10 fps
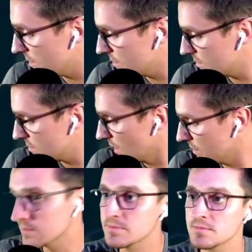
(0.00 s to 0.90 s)
it to full
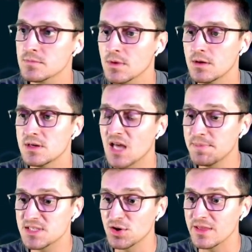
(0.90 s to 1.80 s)
health again, using a
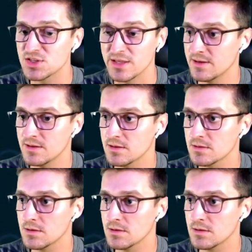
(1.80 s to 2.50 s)
full restore before